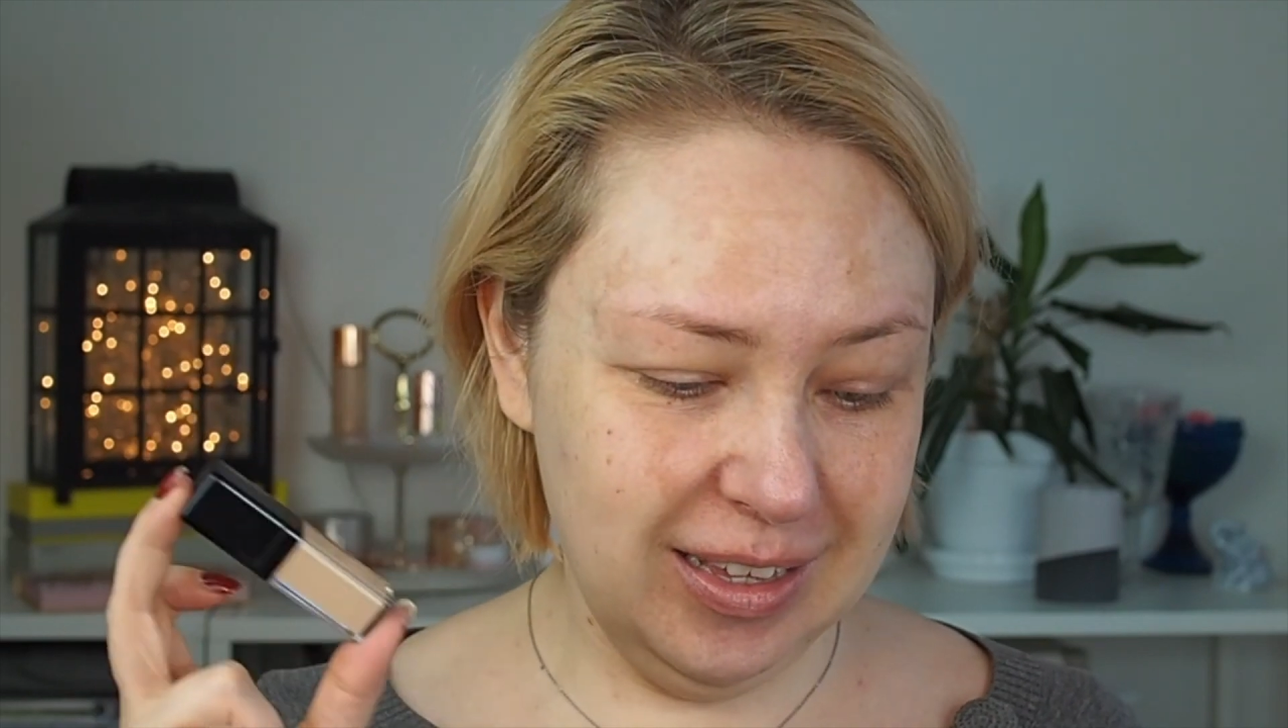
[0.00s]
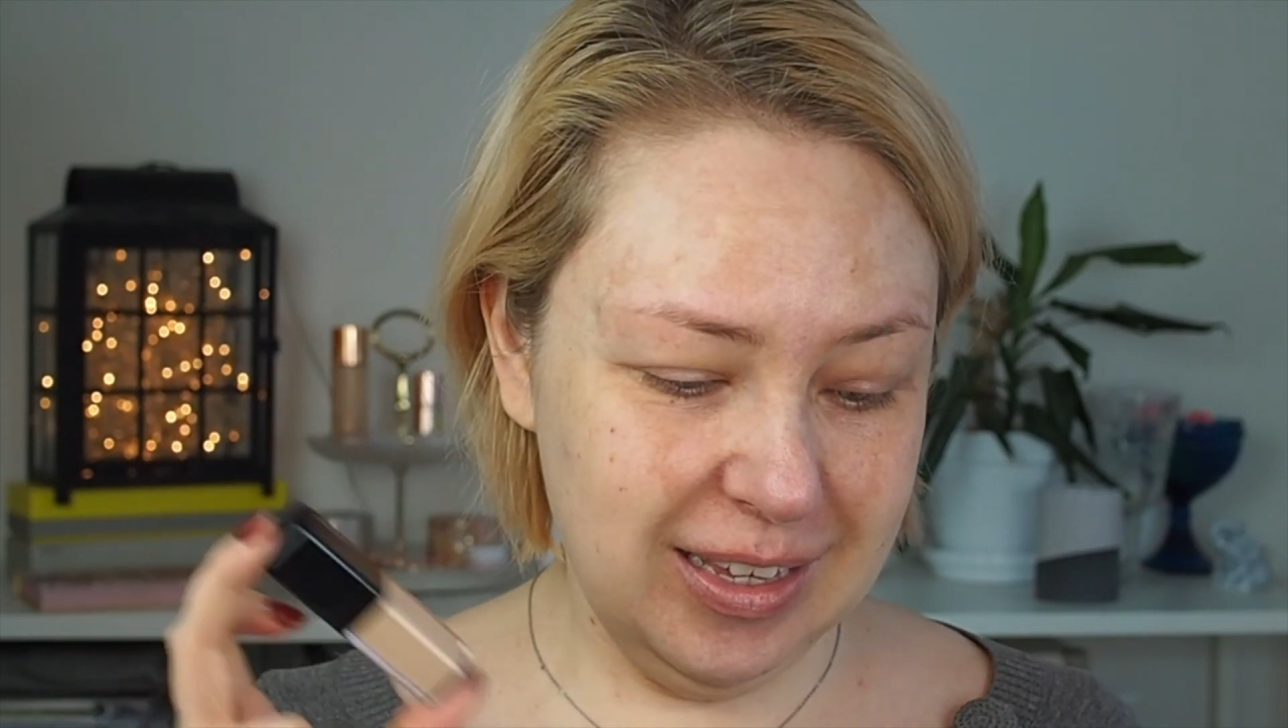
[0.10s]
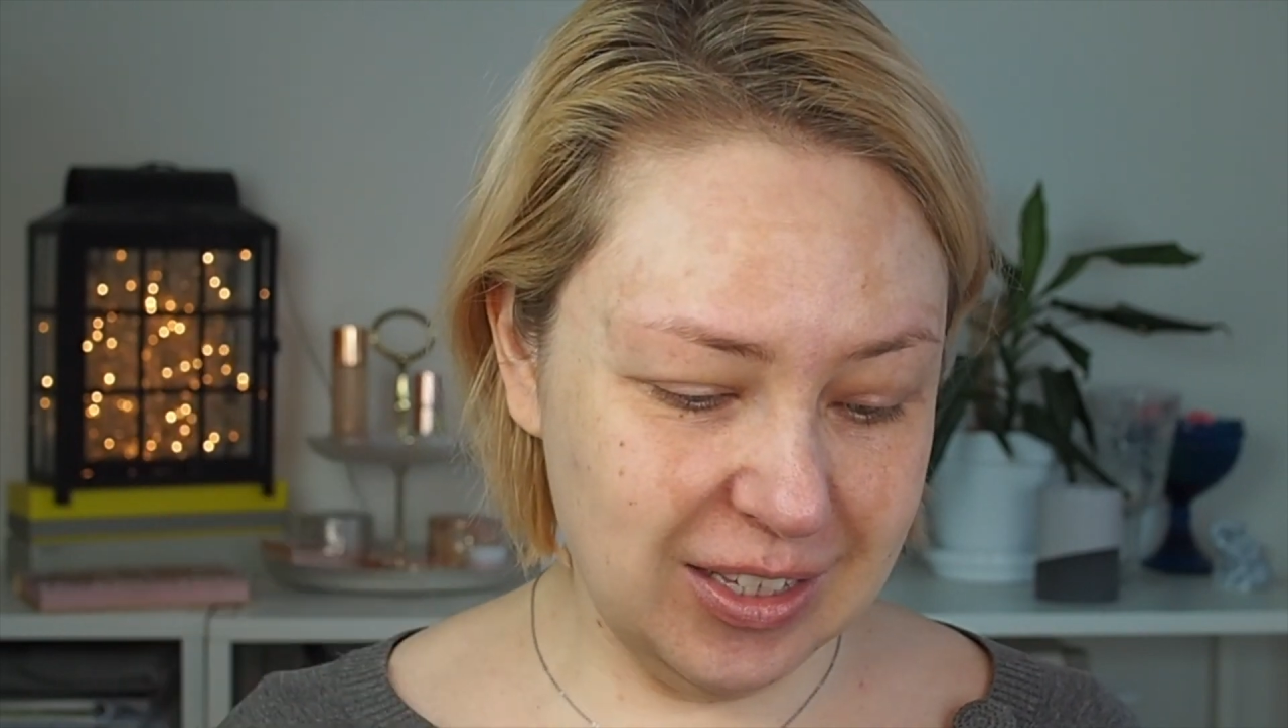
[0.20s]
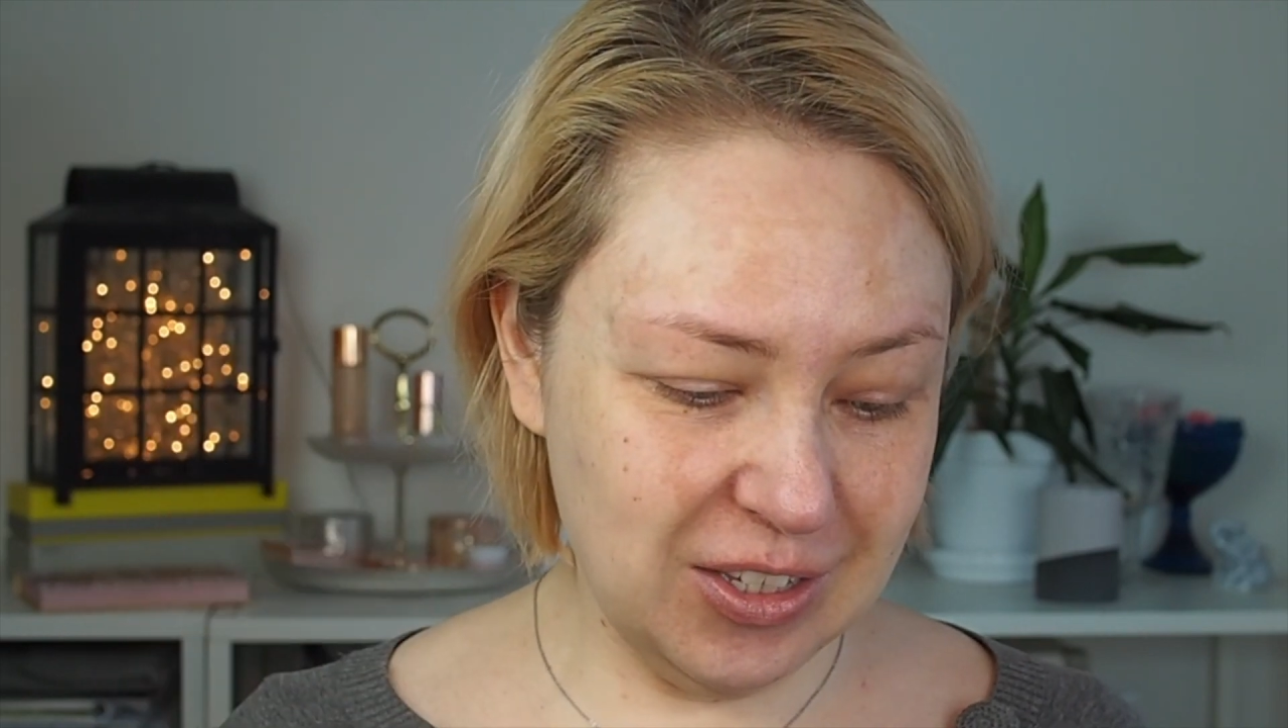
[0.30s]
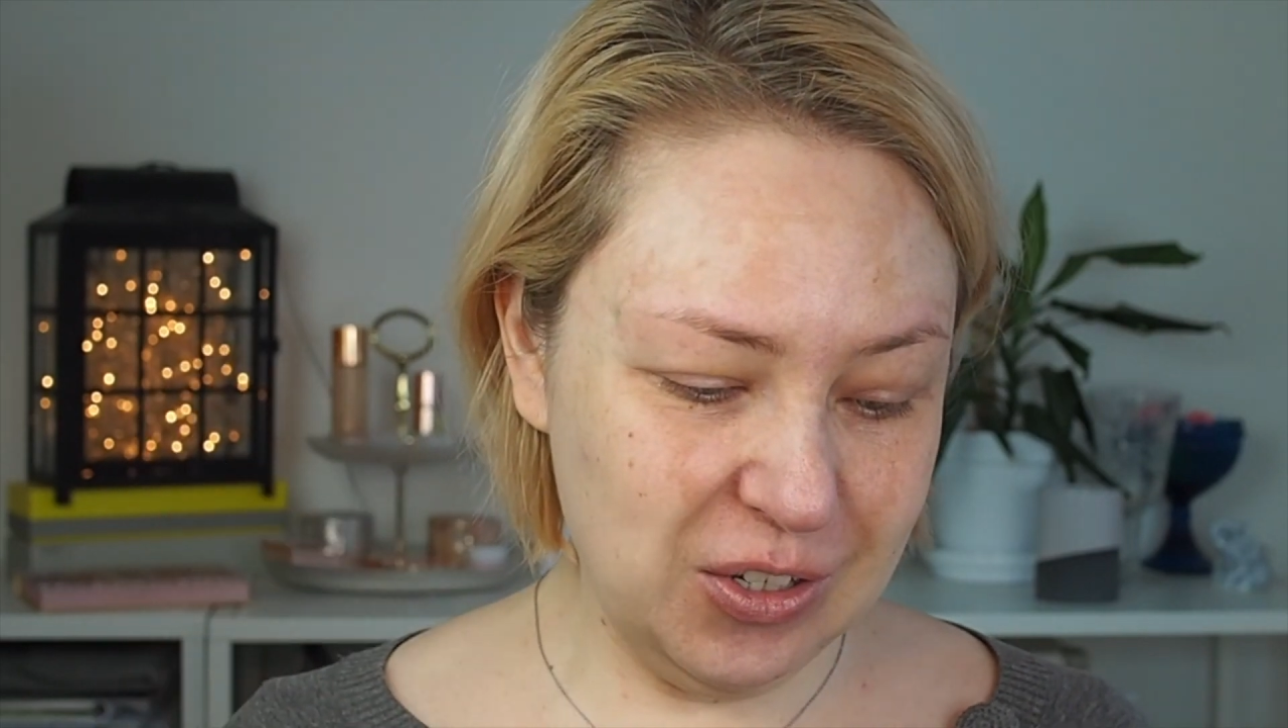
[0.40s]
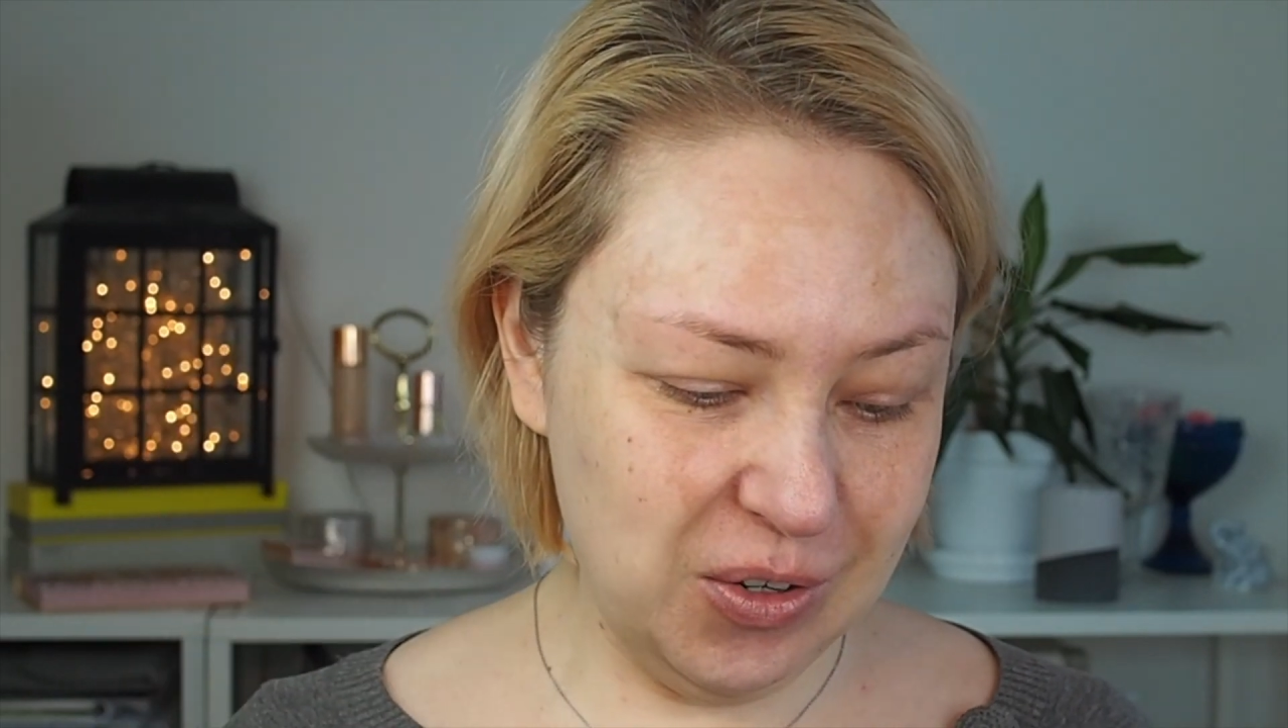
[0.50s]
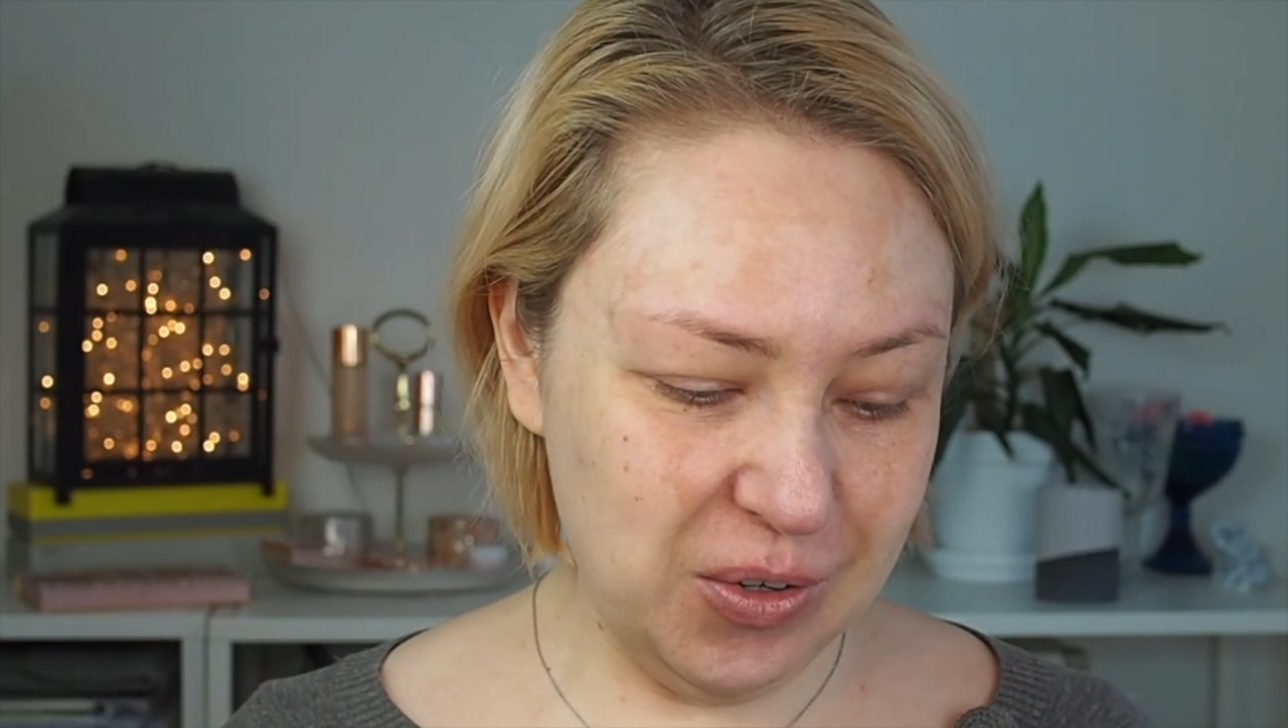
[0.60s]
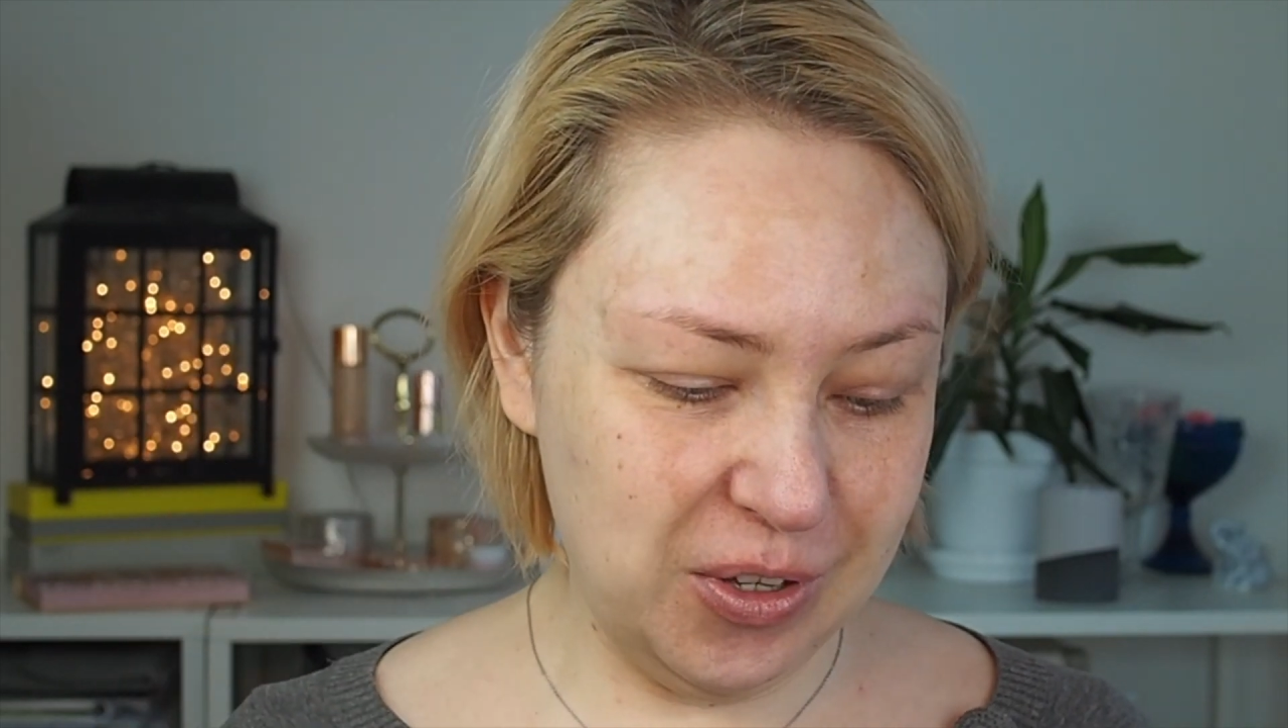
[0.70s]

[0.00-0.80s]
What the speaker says: It's so